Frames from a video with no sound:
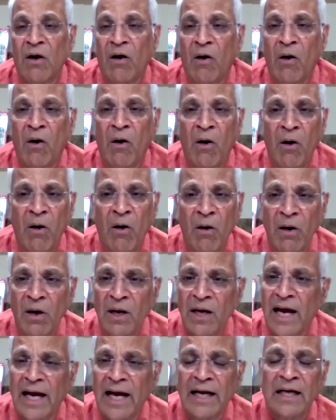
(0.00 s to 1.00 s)

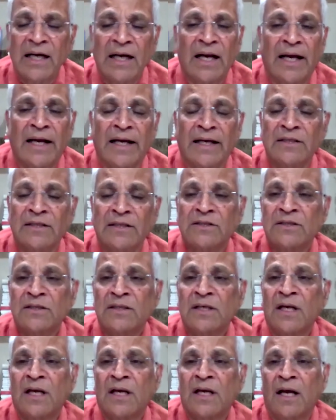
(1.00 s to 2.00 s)
All guidelines
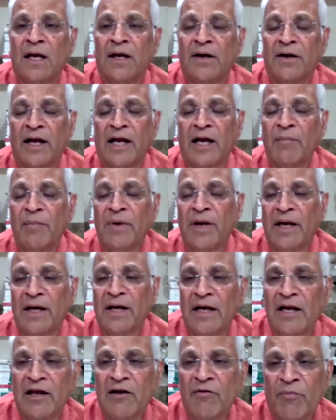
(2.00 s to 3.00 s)

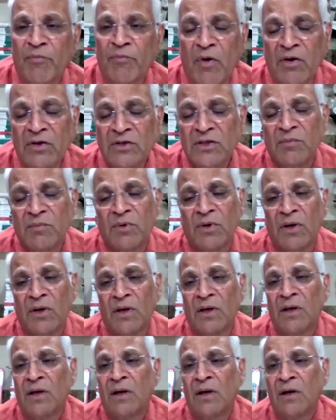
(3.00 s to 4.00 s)
recommend, if
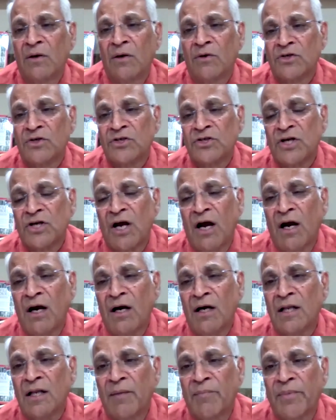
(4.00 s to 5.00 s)
possible, to
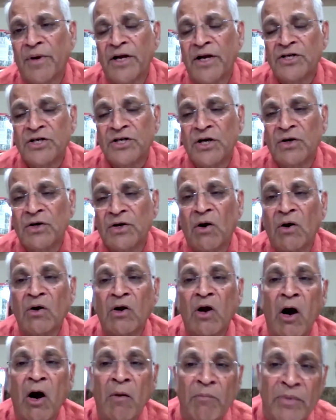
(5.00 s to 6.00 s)
start the patient
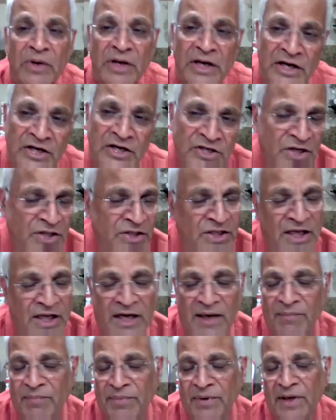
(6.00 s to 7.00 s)
on combination
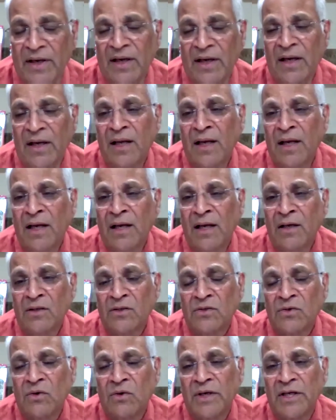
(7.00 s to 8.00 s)
therapy.
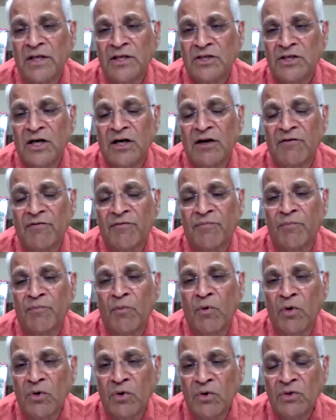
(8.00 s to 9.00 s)
So instead of
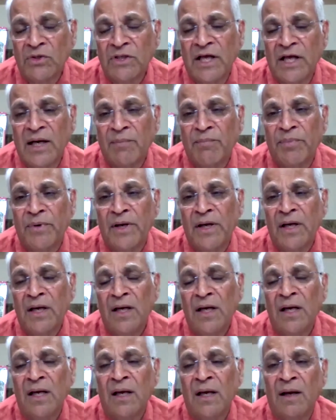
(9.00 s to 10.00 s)

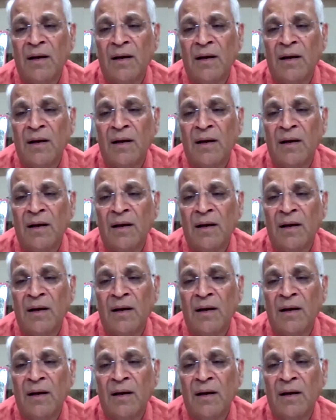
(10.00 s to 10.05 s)
monotherapy,